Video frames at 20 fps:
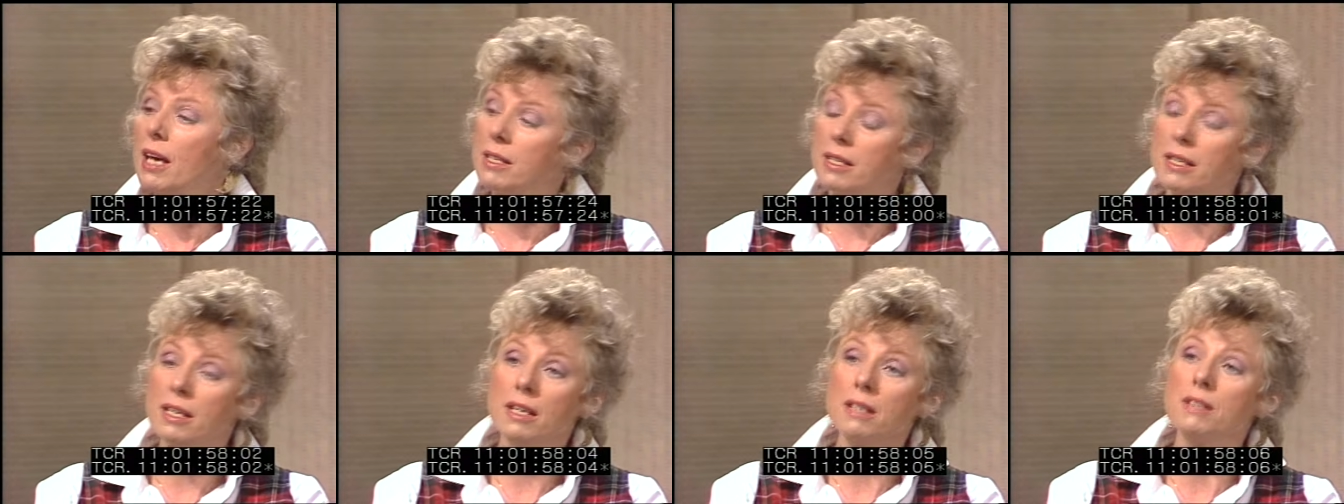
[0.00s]

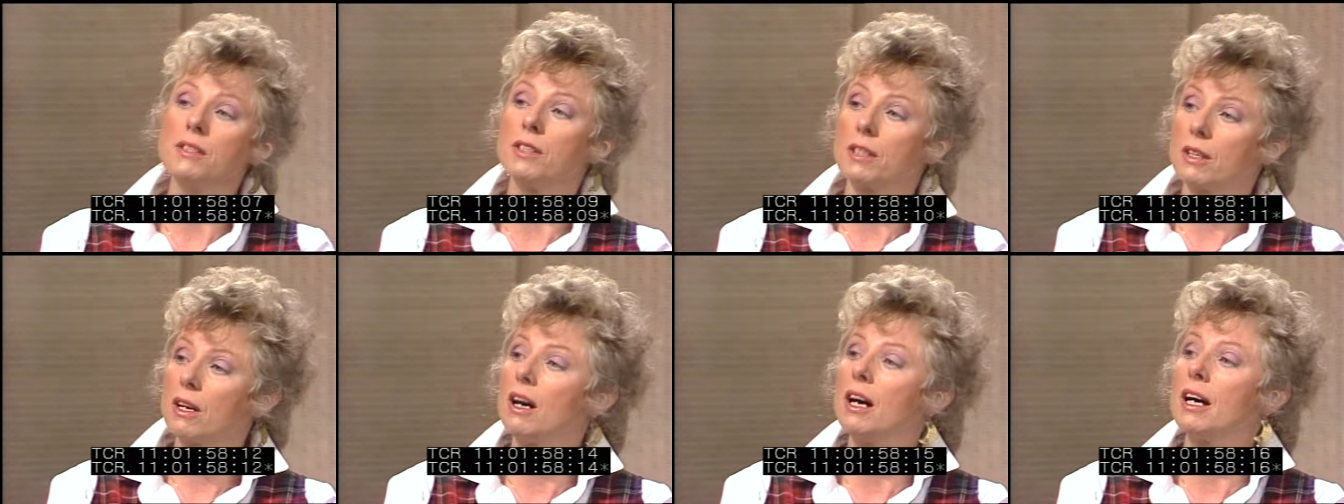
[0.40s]
and it
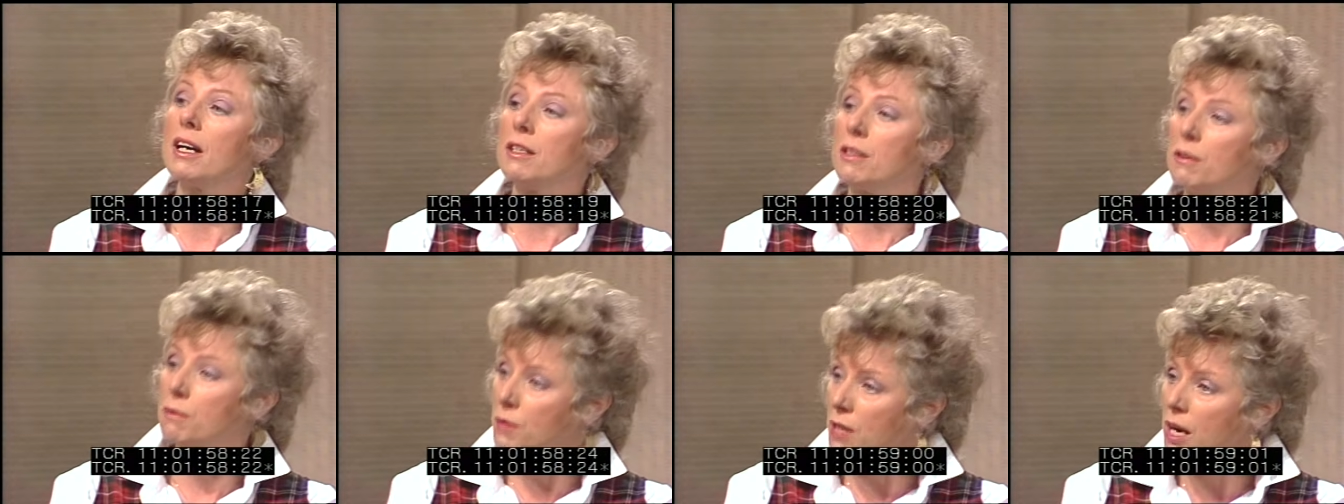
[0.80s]
is a
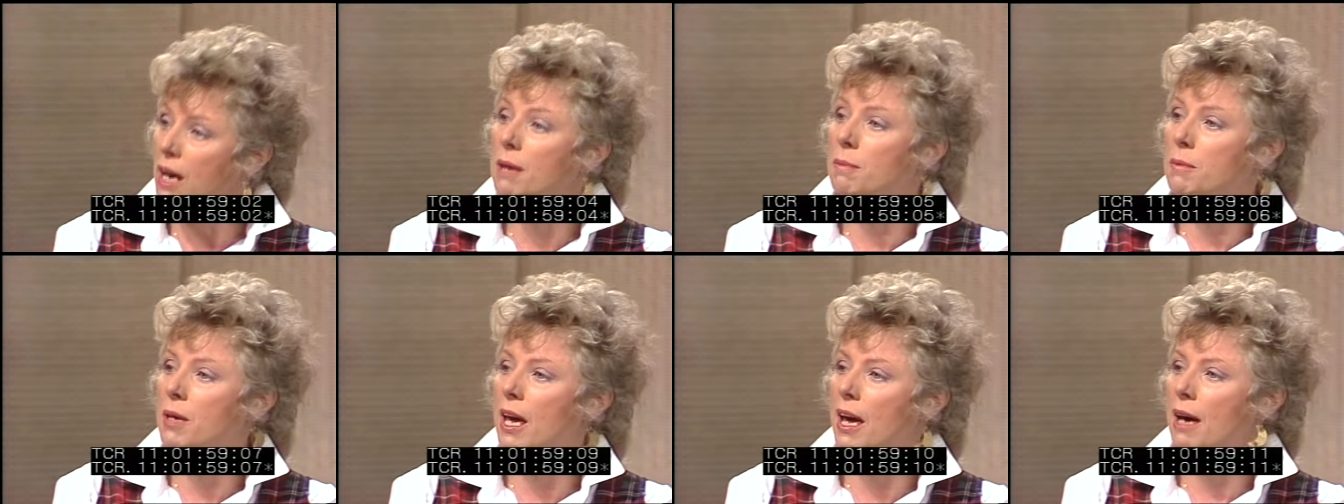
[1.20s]
kind of
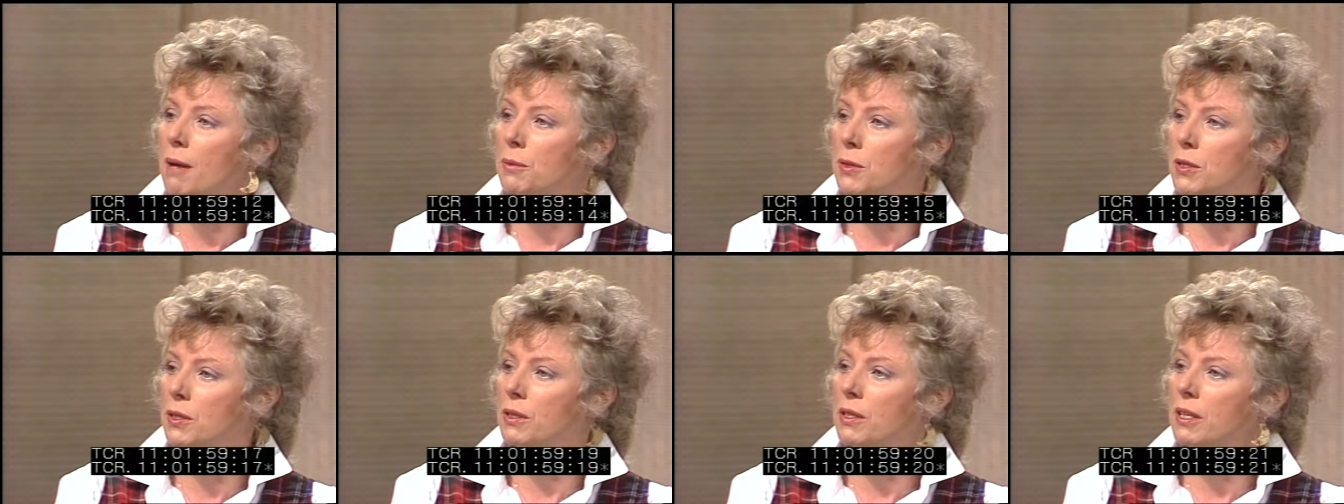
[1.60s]
time
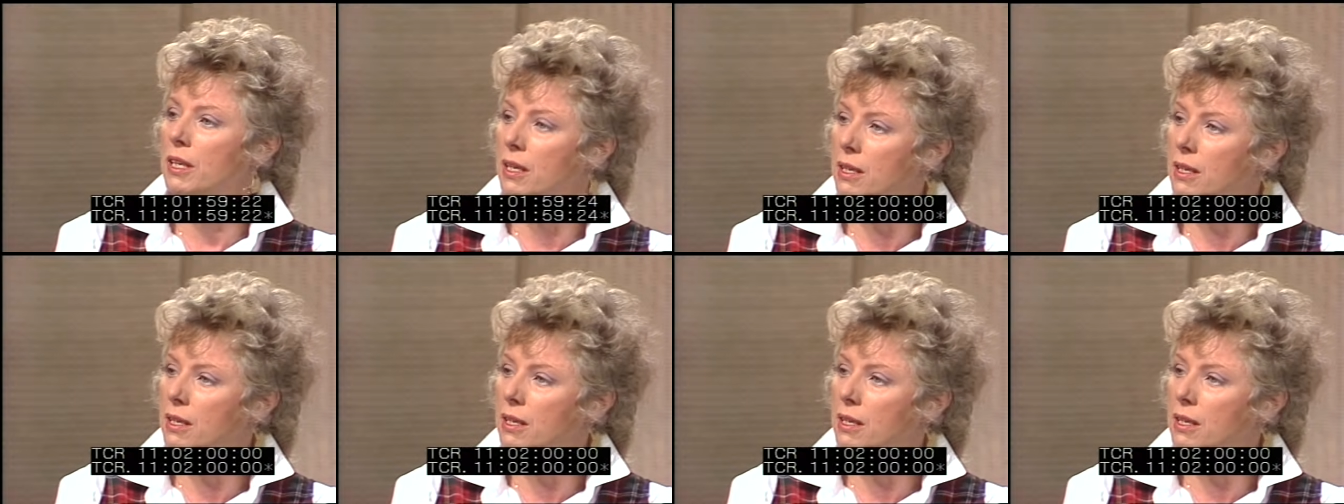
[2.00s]
capsule.